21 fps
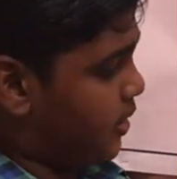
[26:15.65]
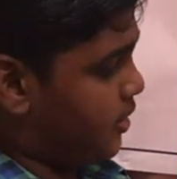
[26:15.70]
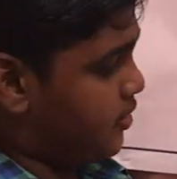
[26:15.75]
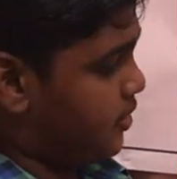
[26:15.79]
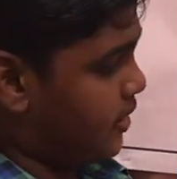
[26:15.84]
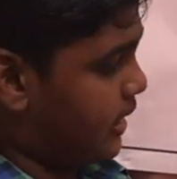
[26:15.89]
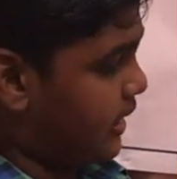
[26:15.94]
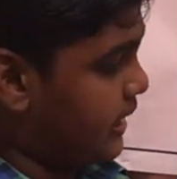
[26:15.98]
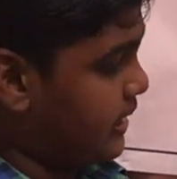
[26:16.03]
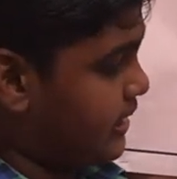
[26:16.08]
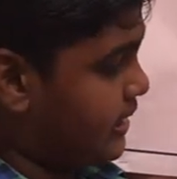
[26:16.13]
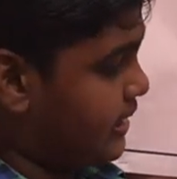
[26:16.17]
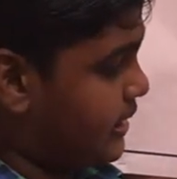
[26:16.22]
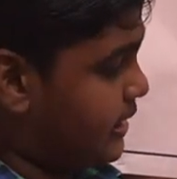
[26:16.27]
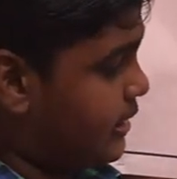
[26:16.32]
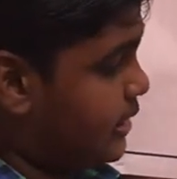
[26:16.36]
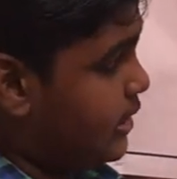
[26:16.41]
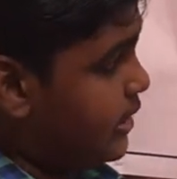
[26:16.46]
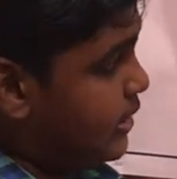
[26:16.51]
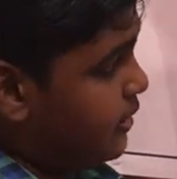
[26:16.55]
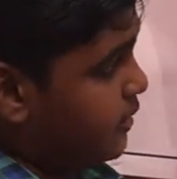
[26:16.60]
So east
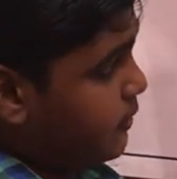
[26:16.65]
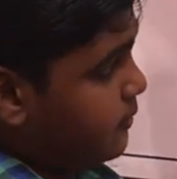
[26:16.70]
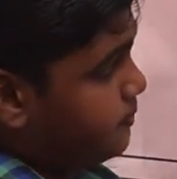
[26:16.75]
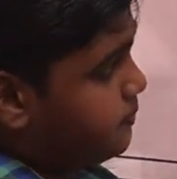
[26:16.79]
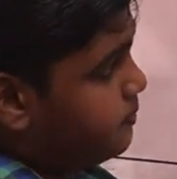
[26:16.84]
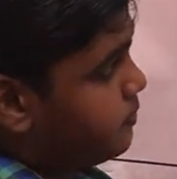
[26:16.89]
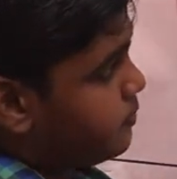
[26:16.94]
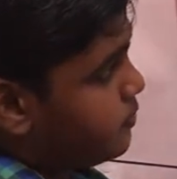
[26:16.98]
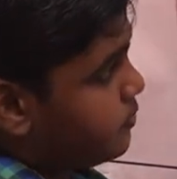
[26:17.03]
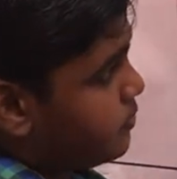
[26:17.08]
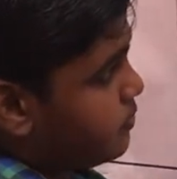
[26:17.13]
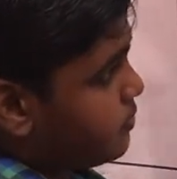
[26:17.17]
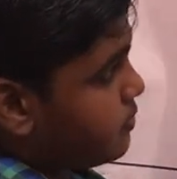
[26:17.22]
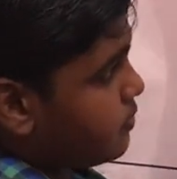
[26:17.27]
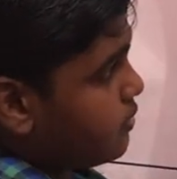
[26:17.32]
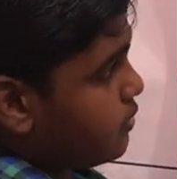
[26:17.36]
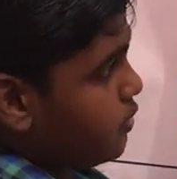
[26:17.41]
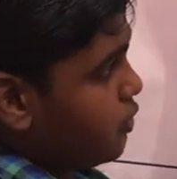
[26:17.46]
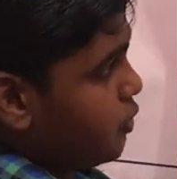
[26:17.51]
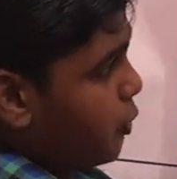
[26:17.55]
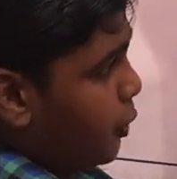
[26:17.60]
is here,
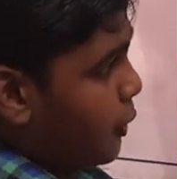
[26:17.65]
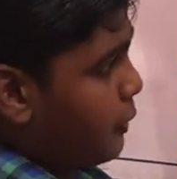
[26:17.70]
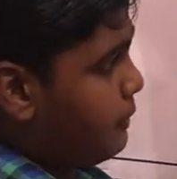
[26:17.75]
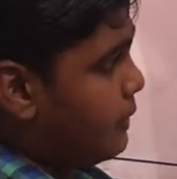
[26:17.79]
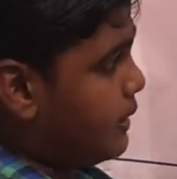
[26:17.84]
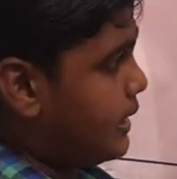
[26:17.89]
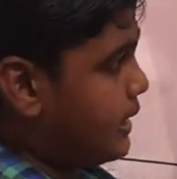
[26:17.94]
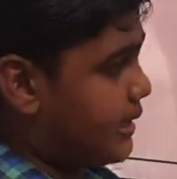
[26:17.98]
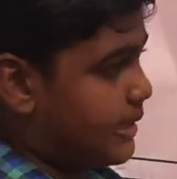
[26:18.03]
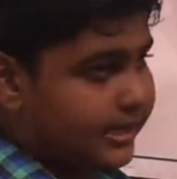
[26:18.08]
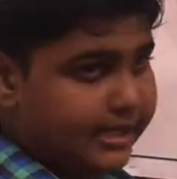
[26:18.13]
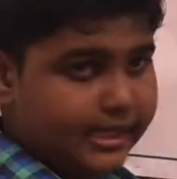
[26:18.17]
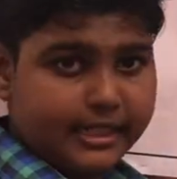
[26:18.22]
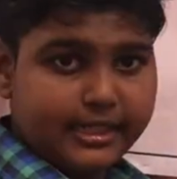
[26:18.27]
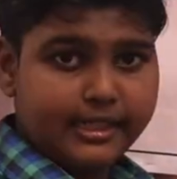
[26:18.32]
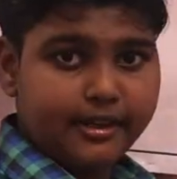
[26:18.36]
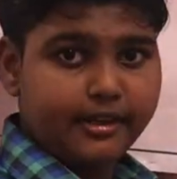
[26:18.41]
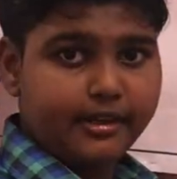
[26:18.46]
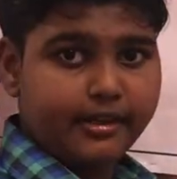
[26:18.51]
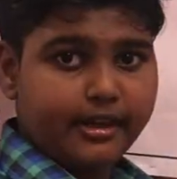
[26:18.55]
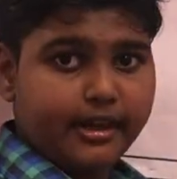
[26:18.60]
over this side,
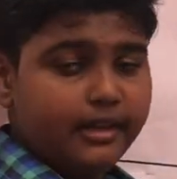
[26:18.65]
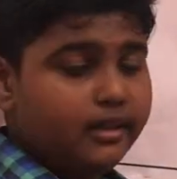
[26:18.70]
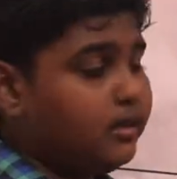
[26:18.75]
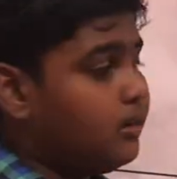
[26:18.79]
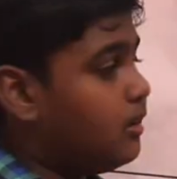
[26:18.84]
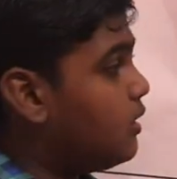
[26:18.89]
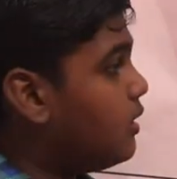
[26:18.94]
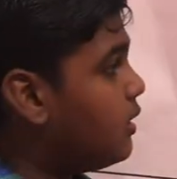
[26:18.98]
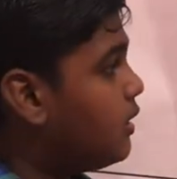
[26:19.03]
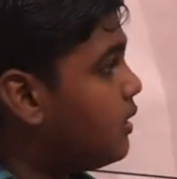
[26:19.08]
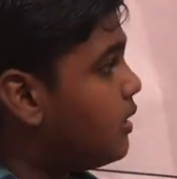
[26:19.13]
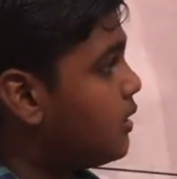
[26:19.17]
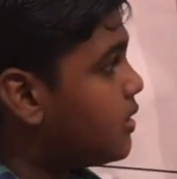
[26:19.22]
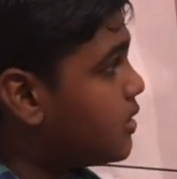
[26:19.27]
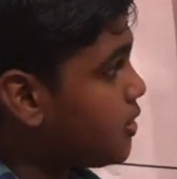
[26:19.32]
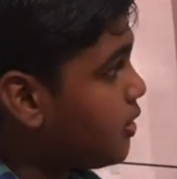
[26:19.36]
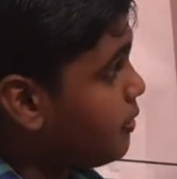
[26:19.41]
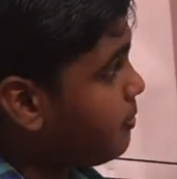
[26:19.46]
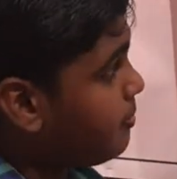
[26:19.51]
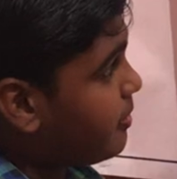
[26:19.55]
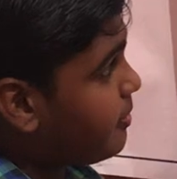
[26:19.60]
right?
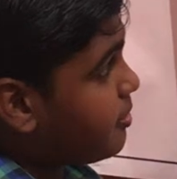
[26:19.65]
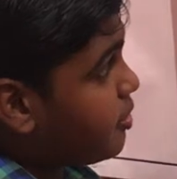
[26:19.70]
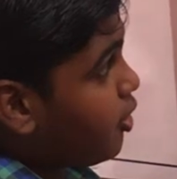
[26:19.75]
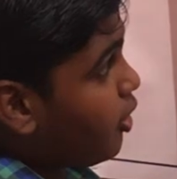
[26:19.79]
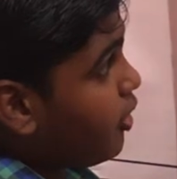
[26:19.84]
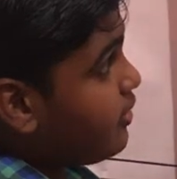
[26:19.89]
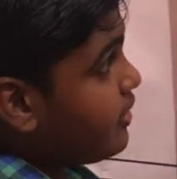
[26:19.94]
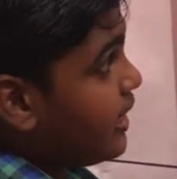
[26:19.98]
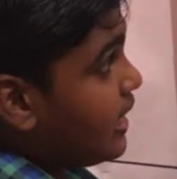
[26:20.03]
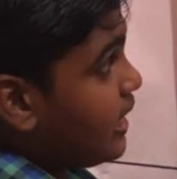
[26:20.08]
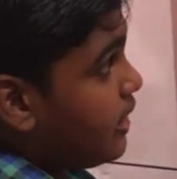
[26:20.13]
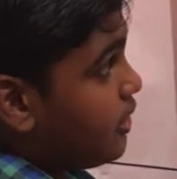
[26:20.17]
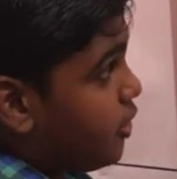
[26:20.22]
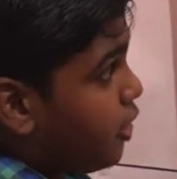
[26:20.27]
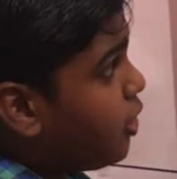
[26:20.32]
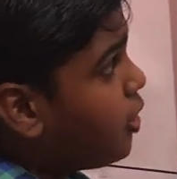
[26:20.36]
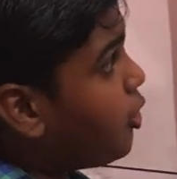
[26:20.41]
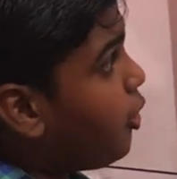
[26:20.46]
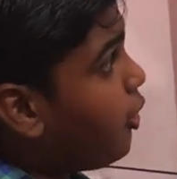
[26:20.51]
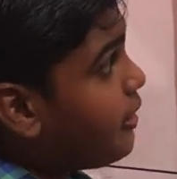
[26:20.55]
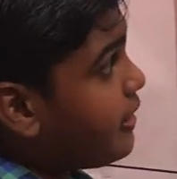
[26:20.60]
So
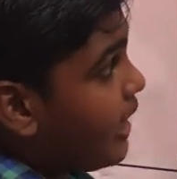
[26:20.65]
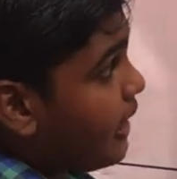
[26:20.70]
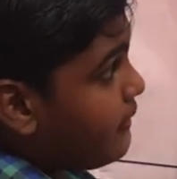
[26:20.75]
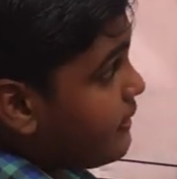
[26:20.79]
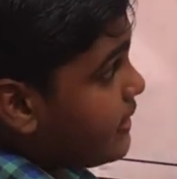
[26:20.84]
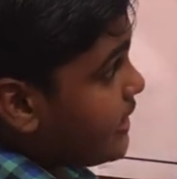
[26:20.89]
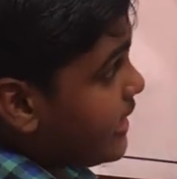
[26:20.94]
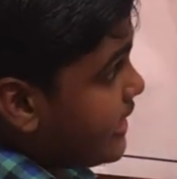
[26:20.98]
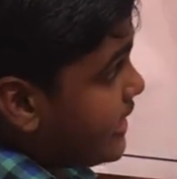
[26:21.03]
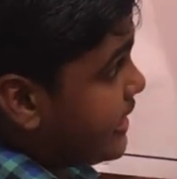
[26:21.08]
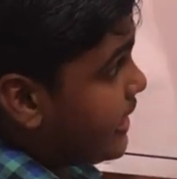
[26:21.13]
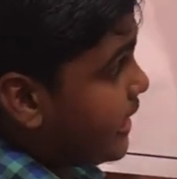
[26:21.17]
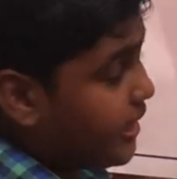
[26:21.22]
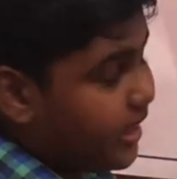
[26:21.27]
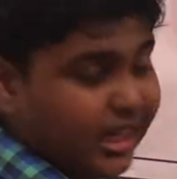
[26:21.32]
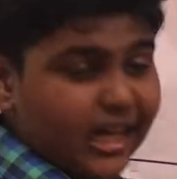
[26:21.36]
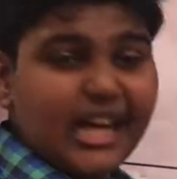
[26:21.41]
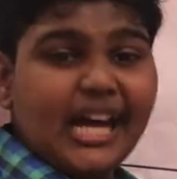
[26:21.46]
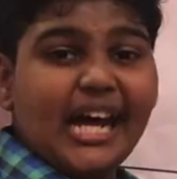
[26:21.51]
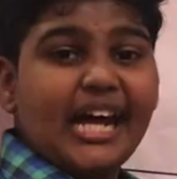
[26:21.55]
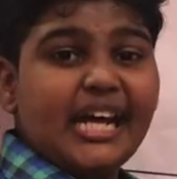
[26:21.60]
don't cover this
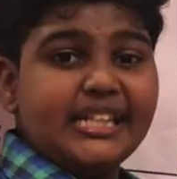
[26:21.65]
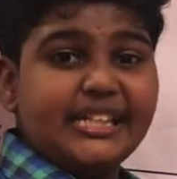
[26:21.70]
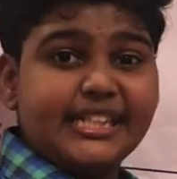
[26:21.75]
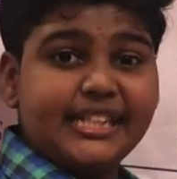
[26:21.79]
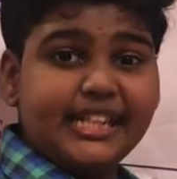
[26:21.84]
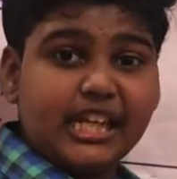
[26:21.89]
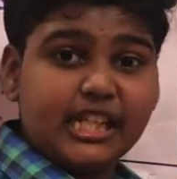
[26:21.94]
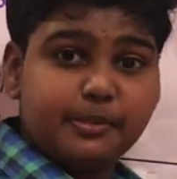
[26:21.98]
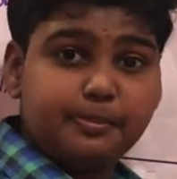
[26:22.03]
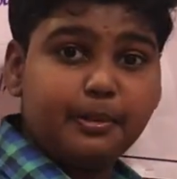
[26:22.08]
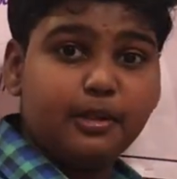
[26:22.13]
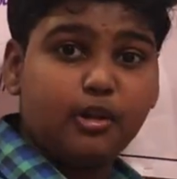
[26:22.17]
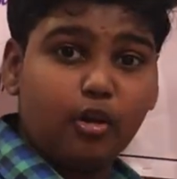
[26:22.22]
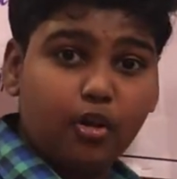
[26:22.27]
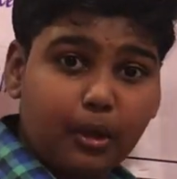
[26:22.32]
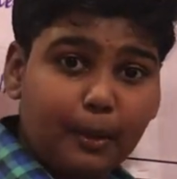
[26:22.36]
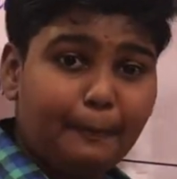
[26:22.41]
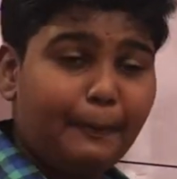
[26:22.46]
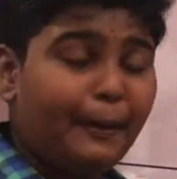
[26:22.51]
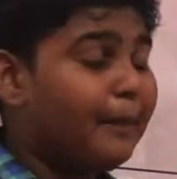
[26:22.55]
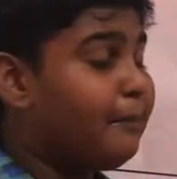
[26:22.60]
area as it has been
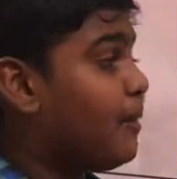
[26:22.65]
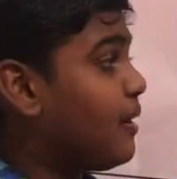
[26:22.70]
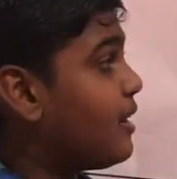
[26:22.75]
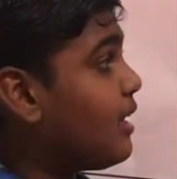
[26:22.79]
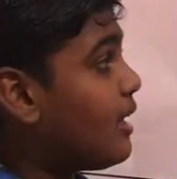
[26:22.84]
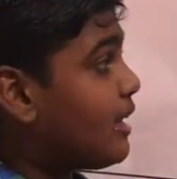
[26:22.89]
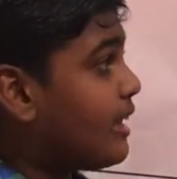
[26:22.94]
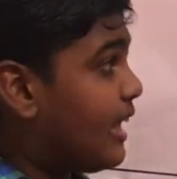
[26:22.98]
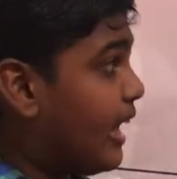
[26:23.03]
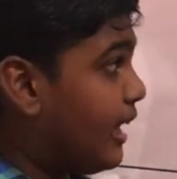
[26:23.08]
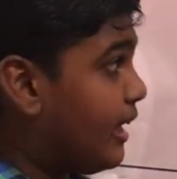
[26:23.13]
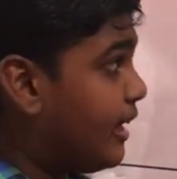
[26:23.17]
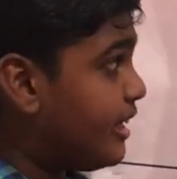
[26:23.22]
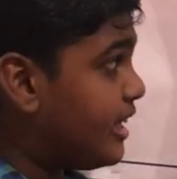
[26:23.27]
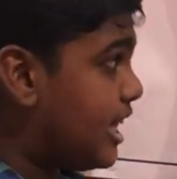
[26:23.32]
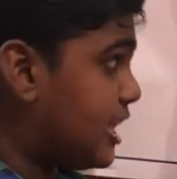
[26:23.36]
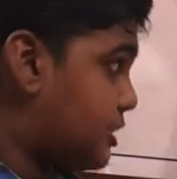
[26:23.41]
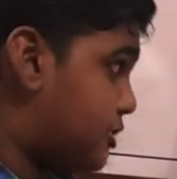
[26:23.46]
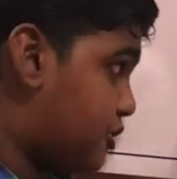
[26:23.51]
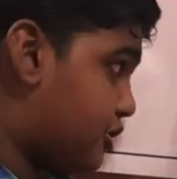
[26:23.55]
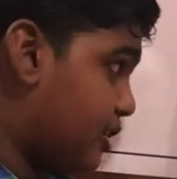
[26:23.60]
occupied by the
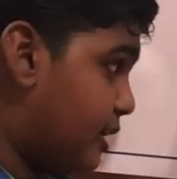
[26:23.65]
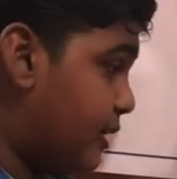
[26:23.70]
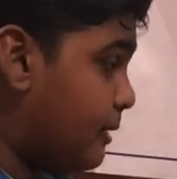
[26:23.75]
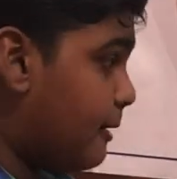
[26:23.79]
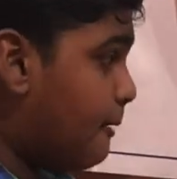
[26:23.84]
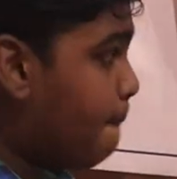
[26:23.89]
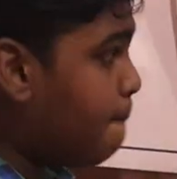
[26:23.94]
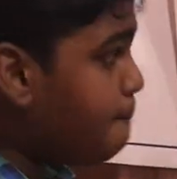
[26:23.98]
Canadian Shield.